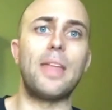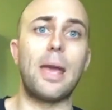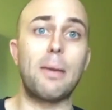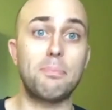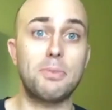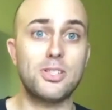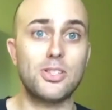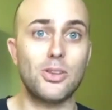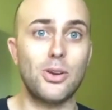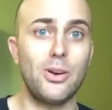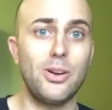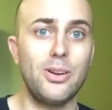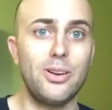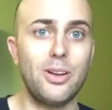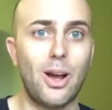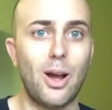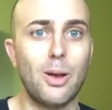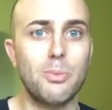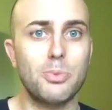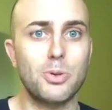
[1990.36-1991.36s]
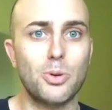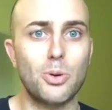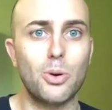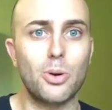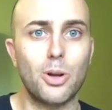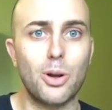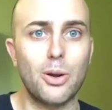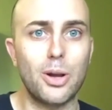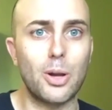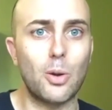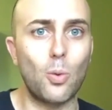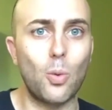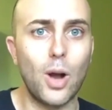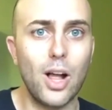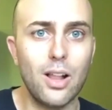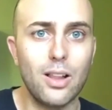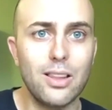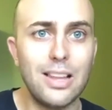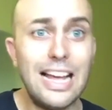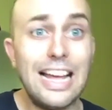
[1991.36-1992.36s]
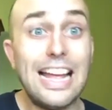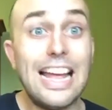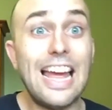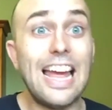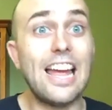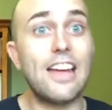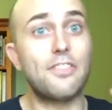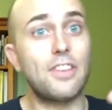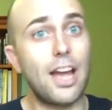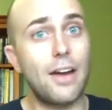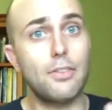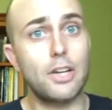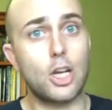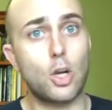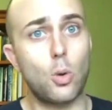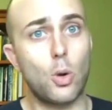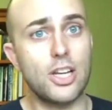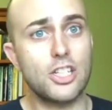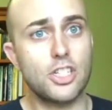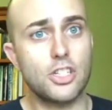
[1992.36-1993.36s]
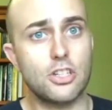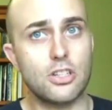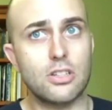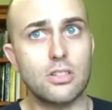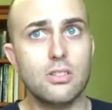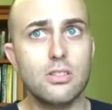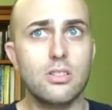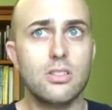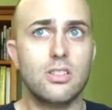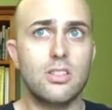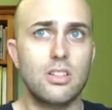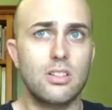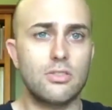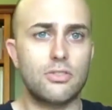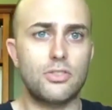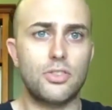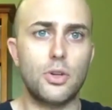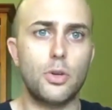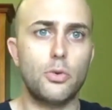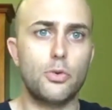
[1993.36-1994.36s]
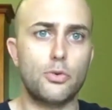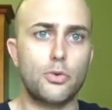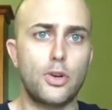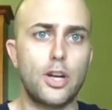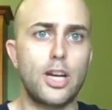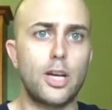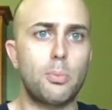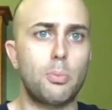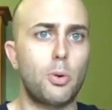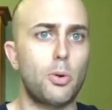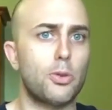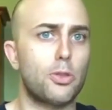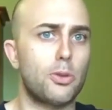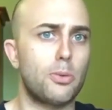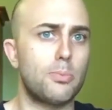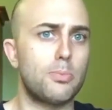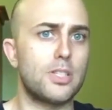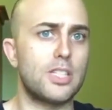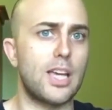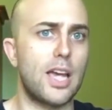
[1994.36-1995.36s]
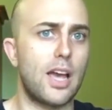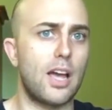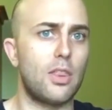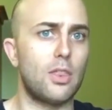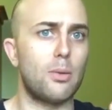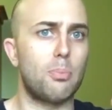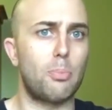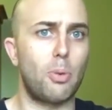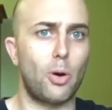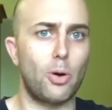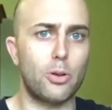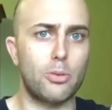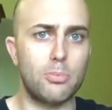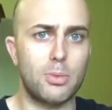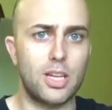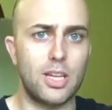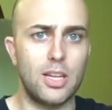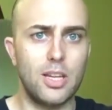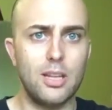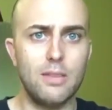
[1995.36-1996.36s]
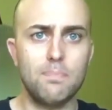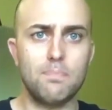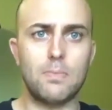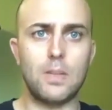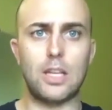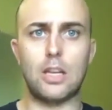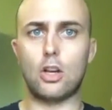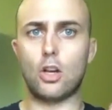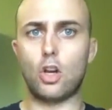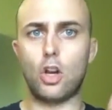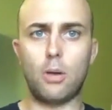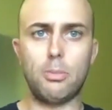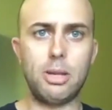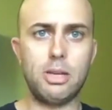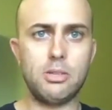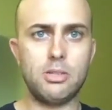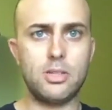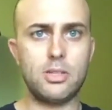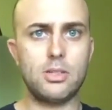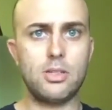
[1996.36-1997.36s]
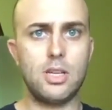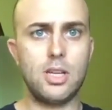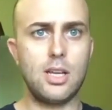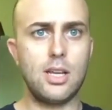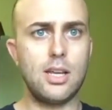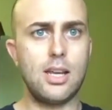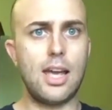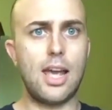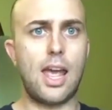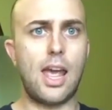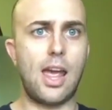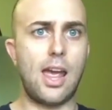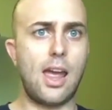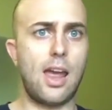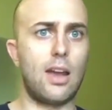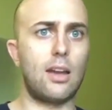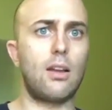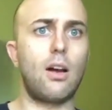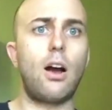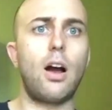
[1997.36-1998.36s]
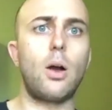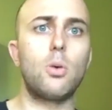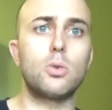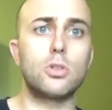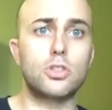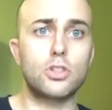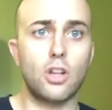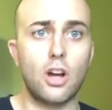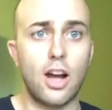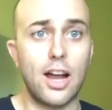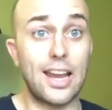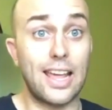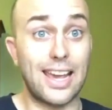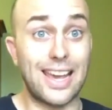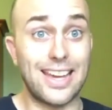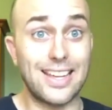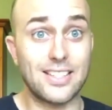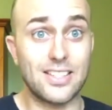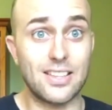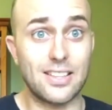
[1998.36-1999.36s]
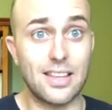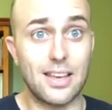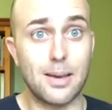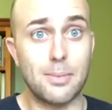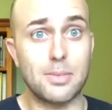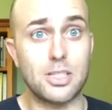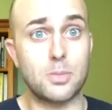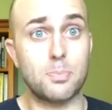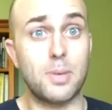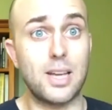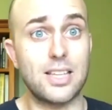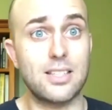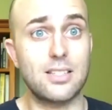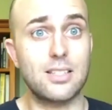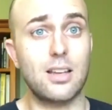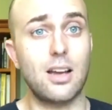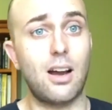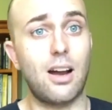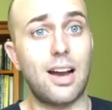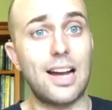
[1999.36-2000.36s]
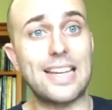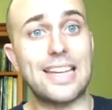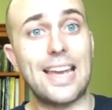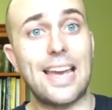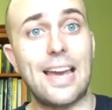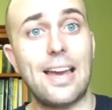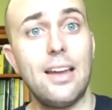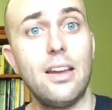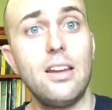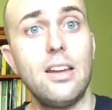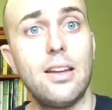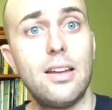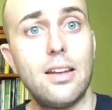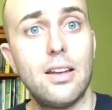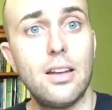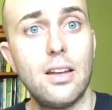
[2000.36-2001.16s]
episode. I hope you're all going well. If you have any questions, feel free to put them down the bottom here in a comment, and I will try and answer them as best I can.